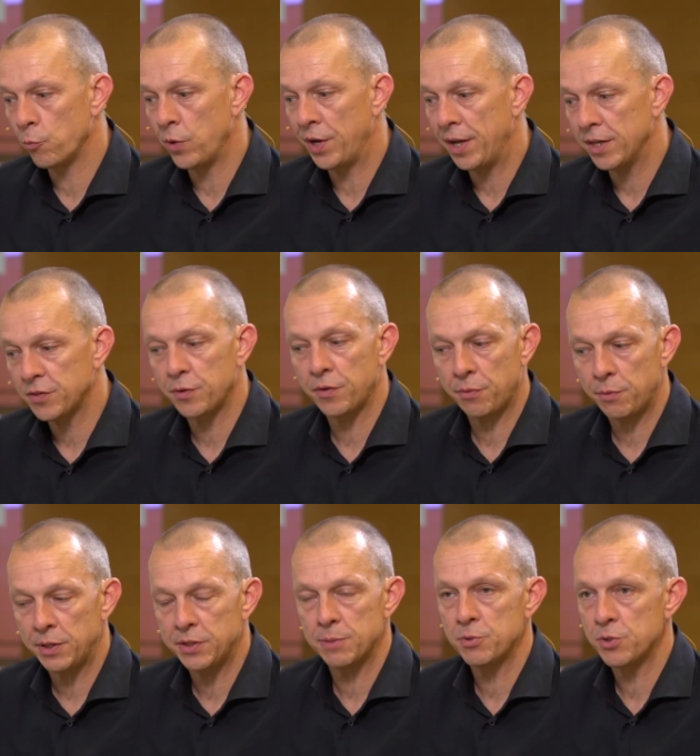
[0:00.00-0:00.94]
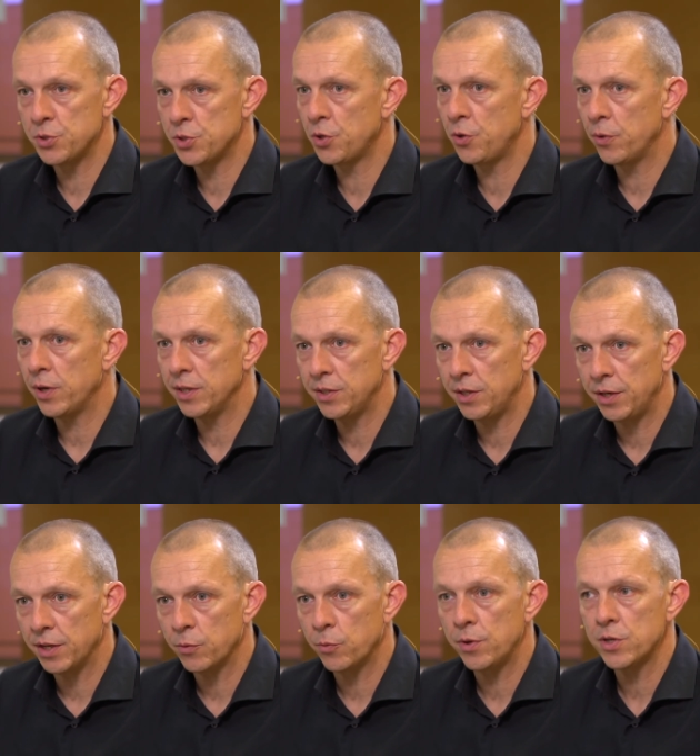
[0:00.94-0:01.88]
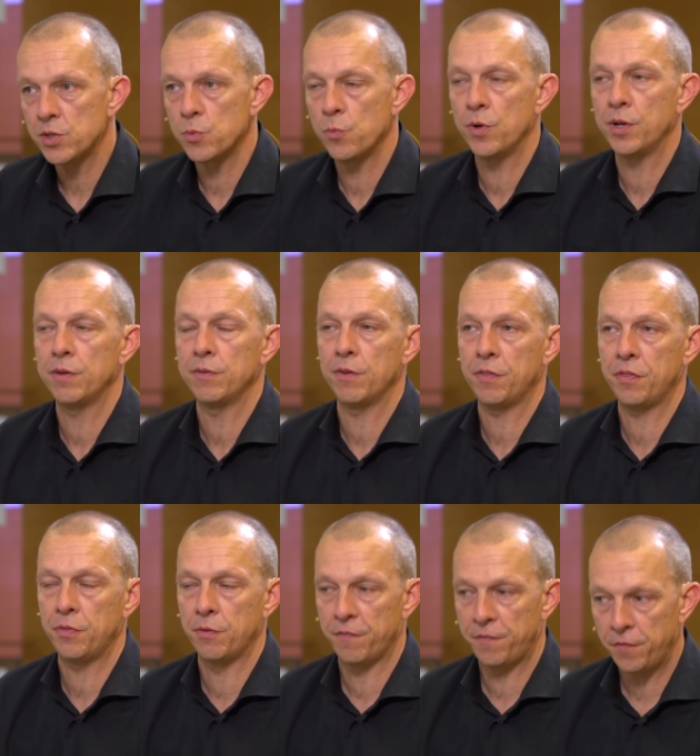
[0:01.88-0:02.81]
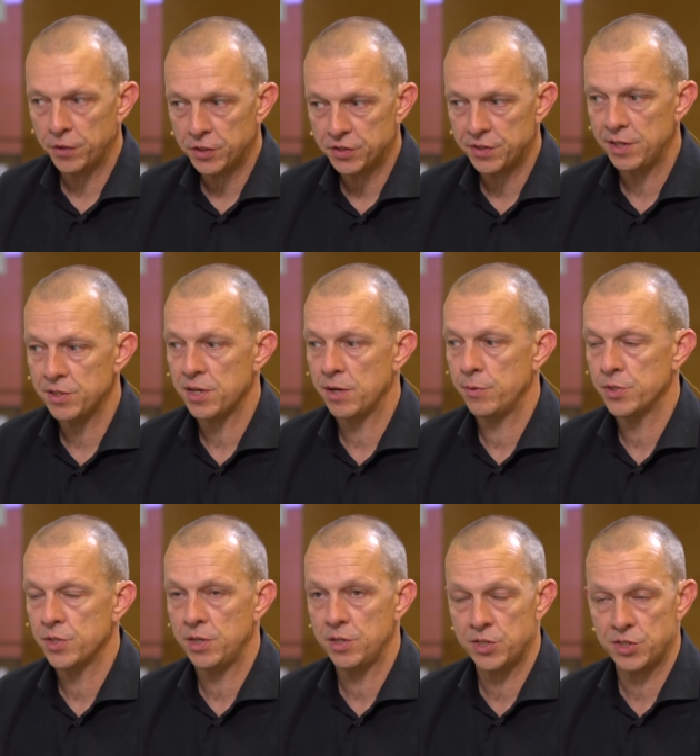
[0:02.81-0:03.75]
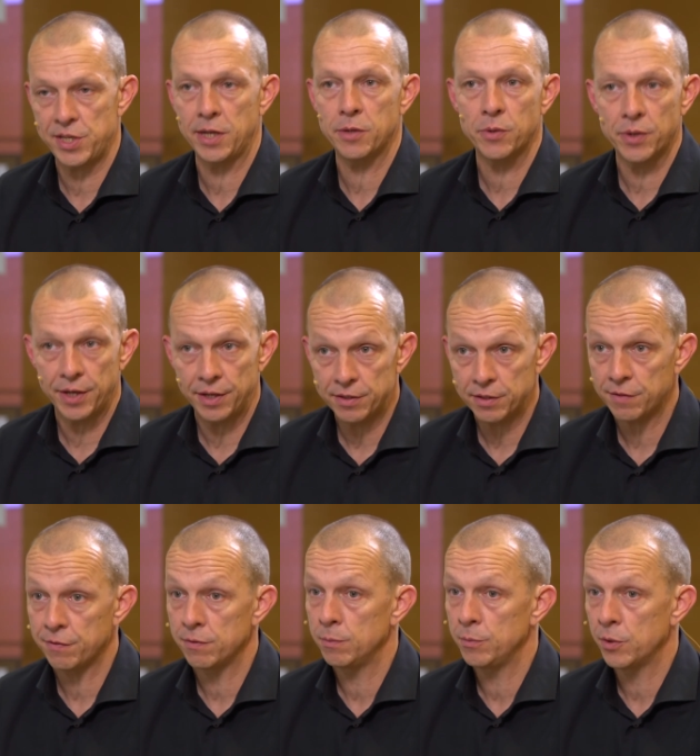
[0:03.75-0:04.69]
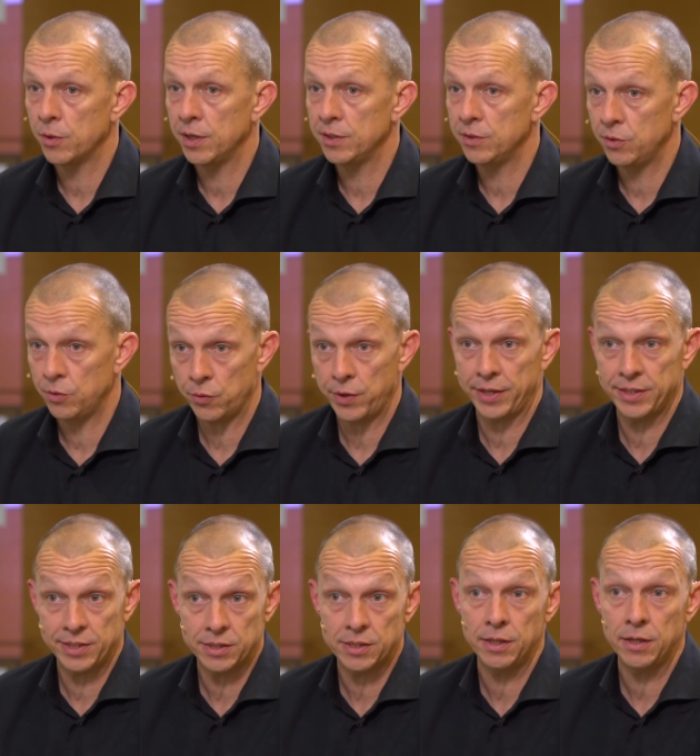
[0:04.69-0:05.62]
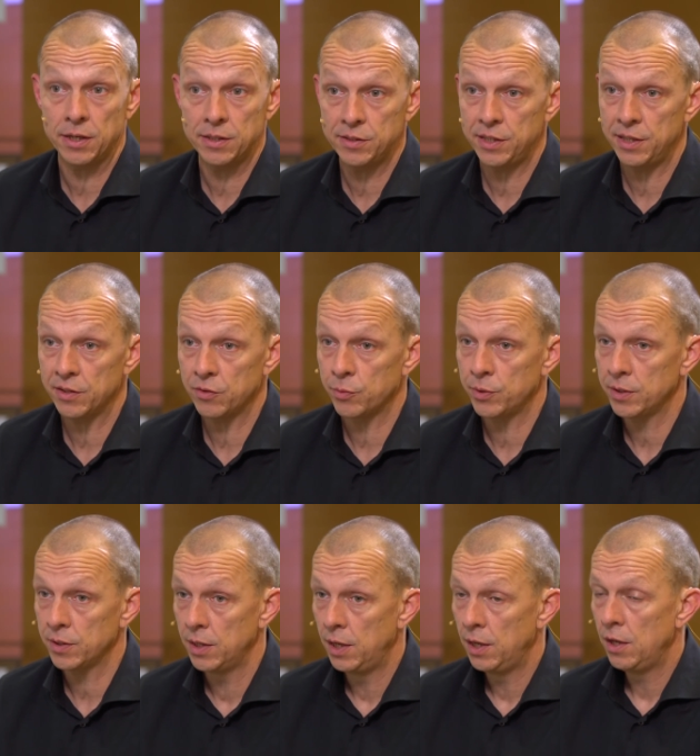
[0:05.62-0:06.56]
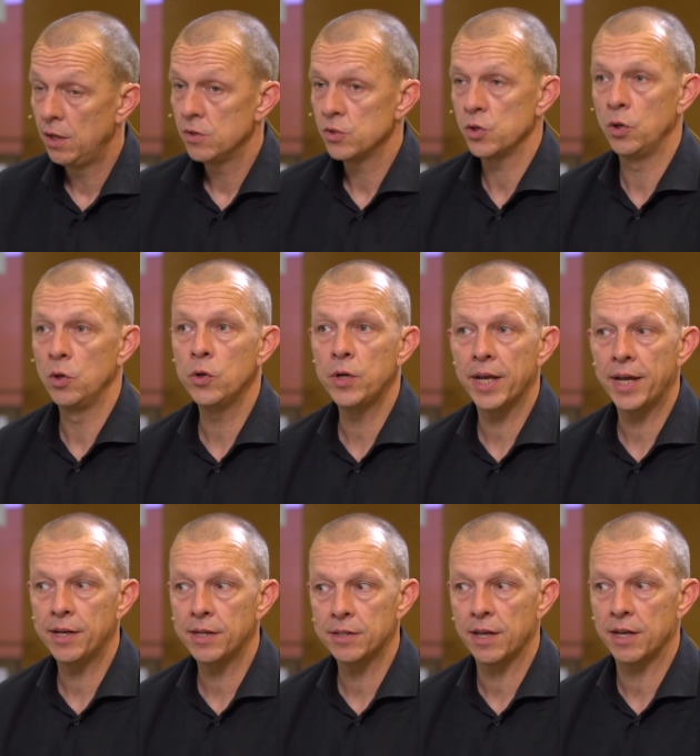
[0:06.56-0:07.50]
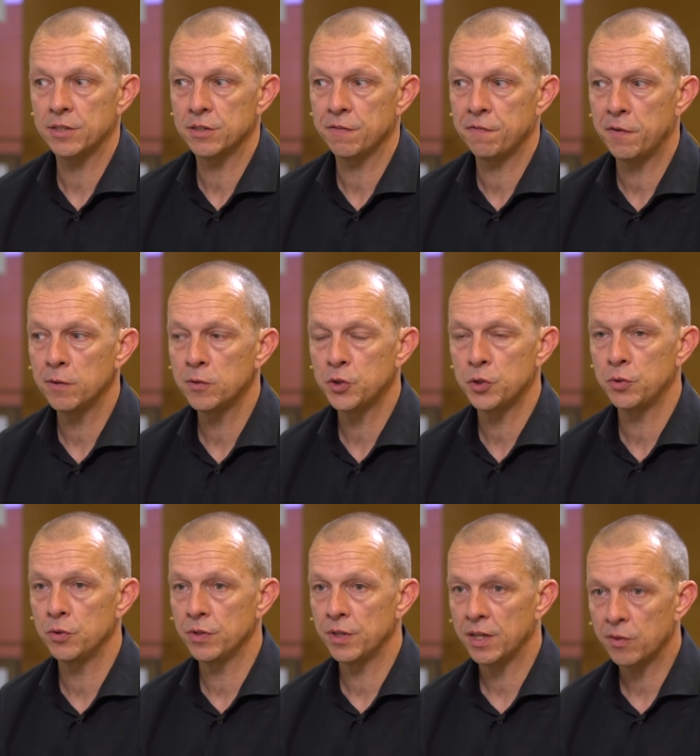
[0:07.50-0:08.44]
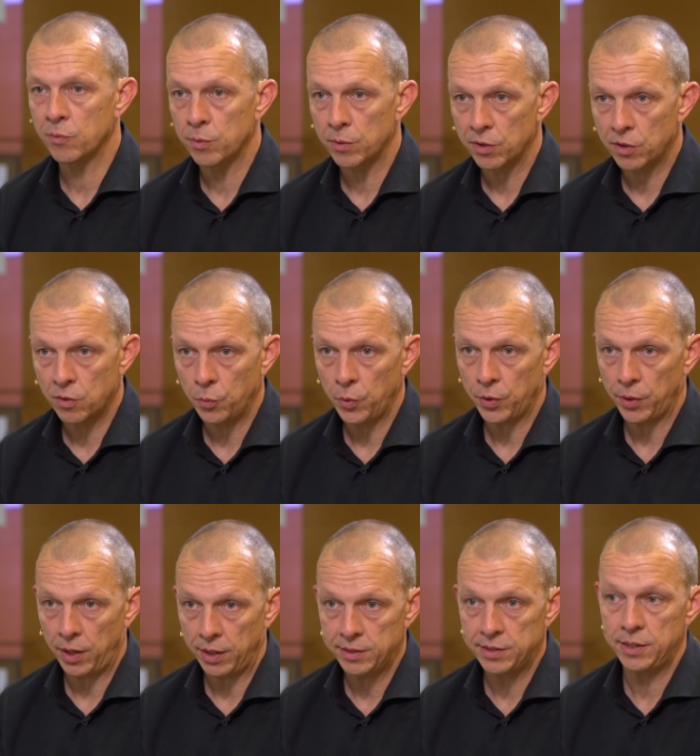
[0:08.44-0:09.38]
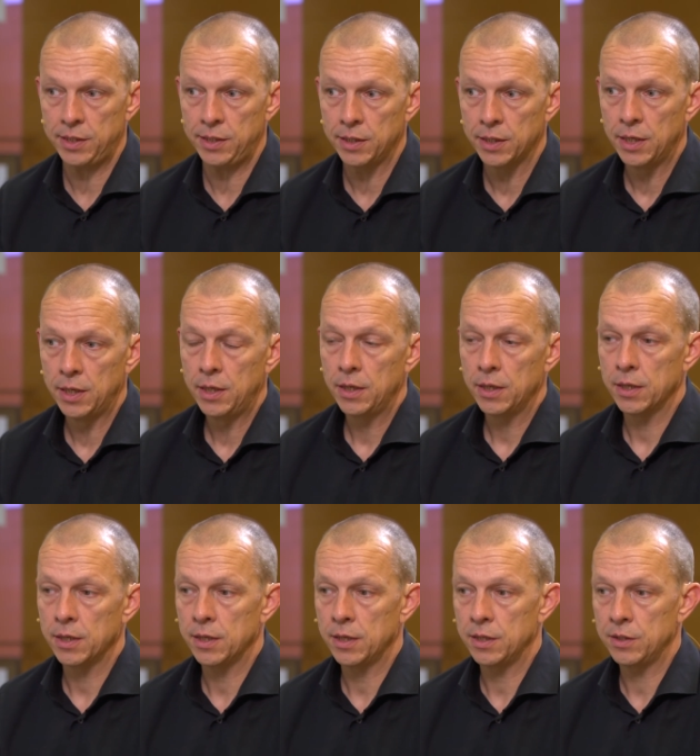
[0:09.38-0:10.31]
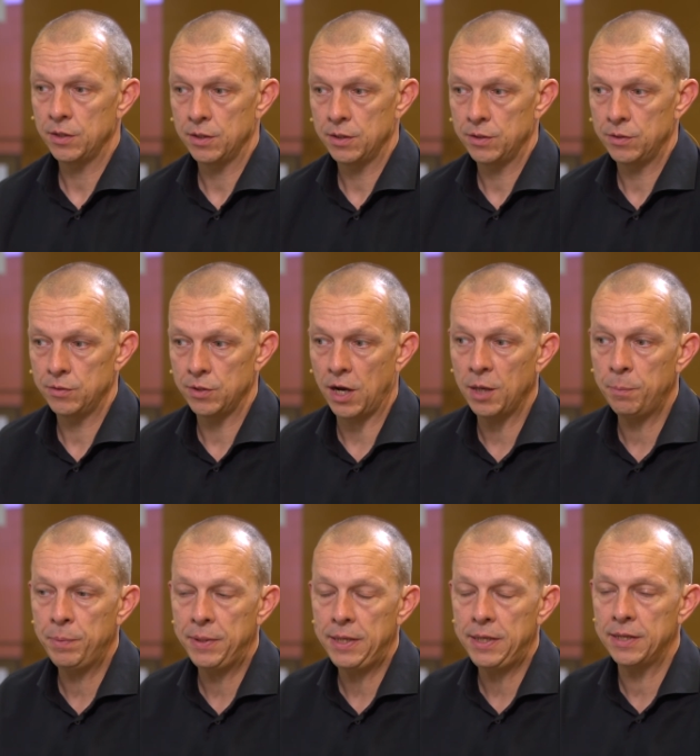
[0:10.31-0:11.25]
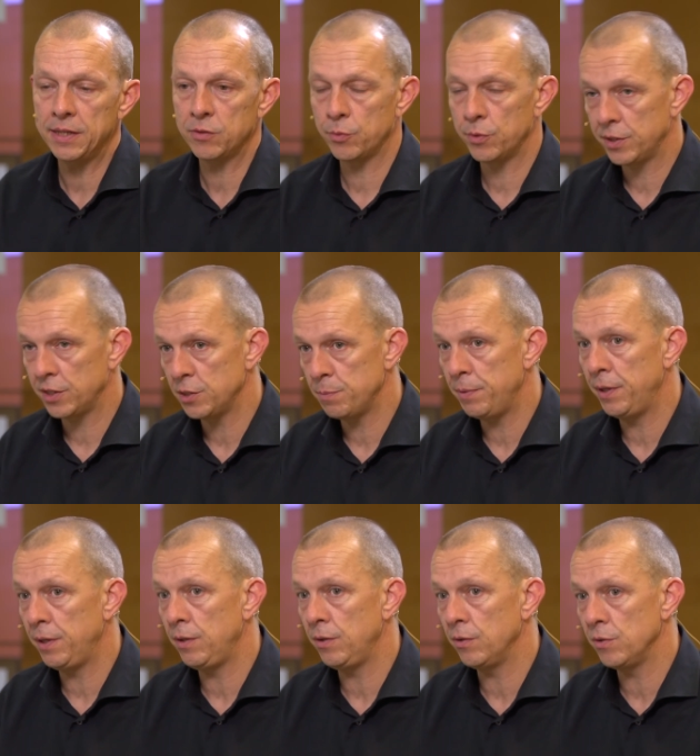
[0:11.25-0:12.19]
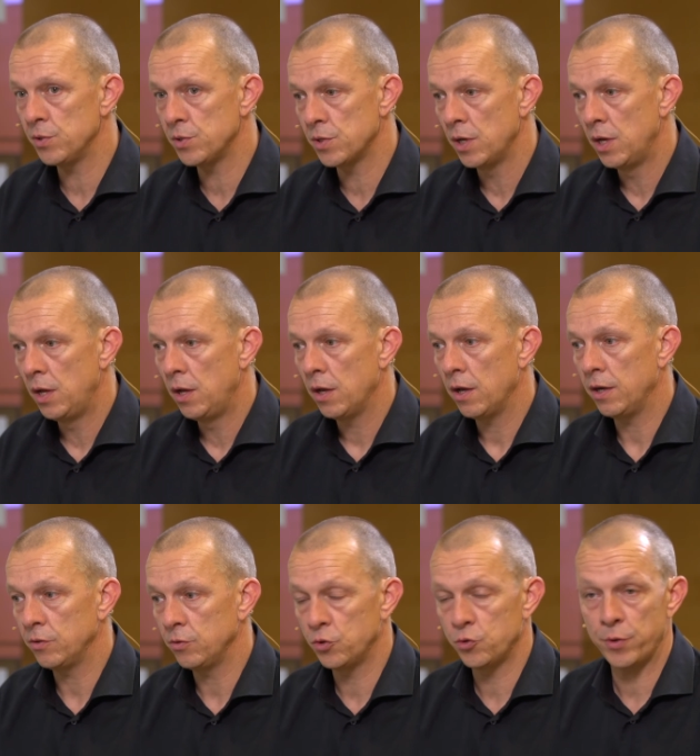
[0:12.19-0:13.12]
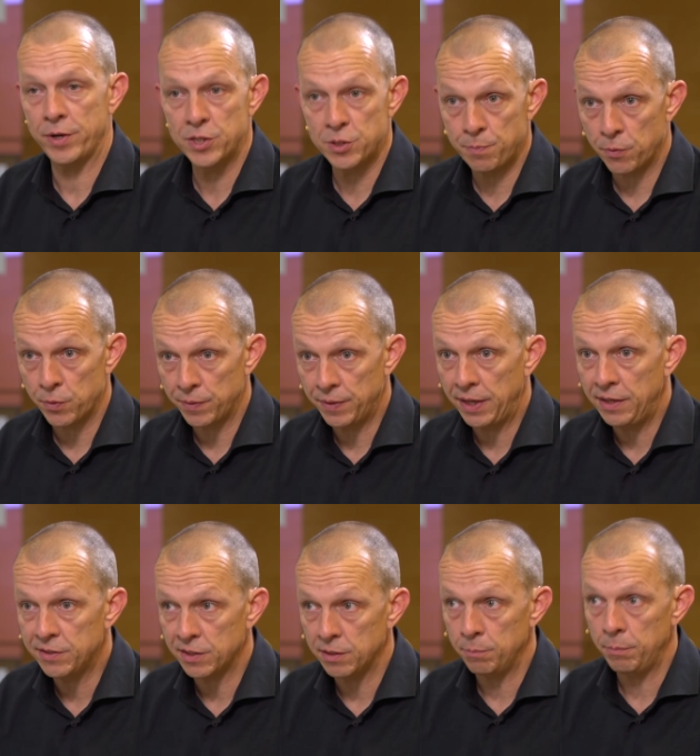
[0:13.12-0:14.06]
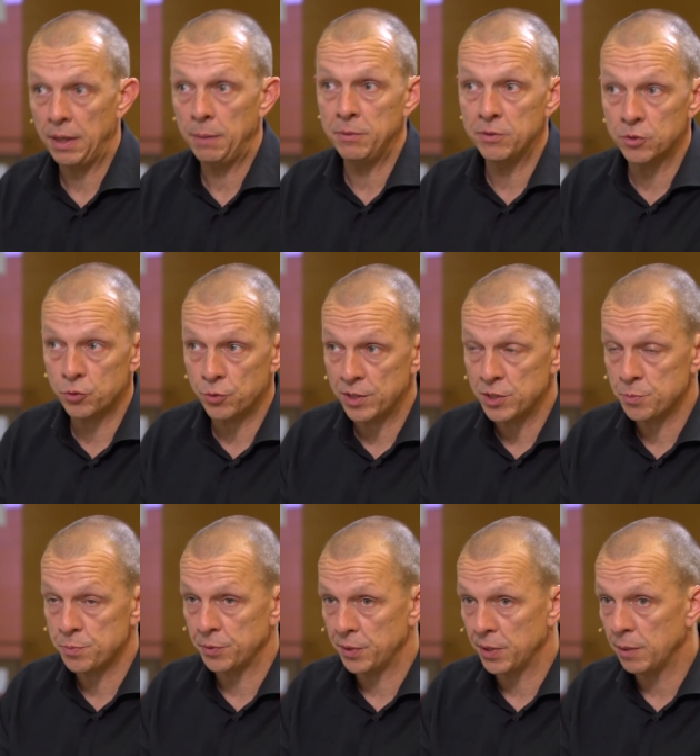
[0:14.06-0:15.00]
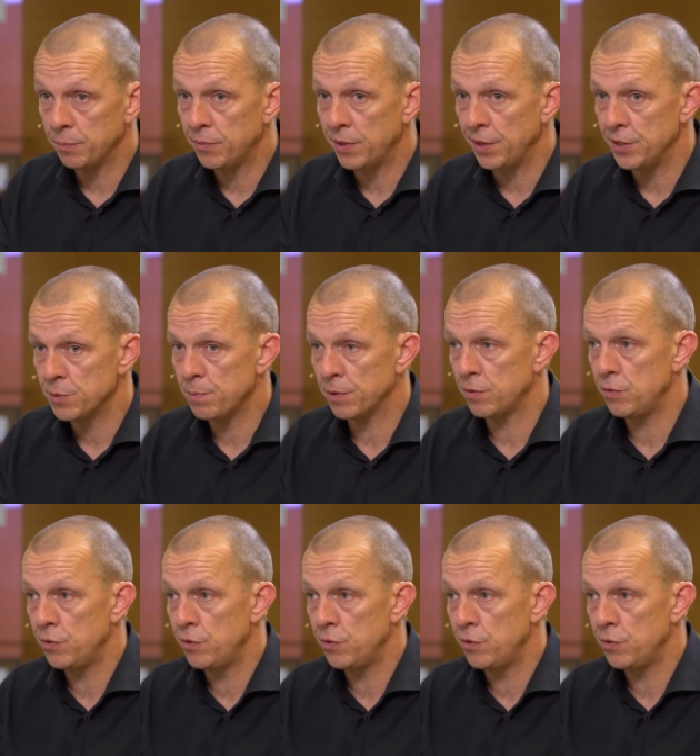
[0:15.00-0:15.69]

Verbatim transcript: when asked for three tips to secure IT networks, one of the first things I would say is segregate it from your, your existing IT network. So look at it as a functional network where IT, uh, the, the IP network is being used uh, to transport data, maybe to transport updates, but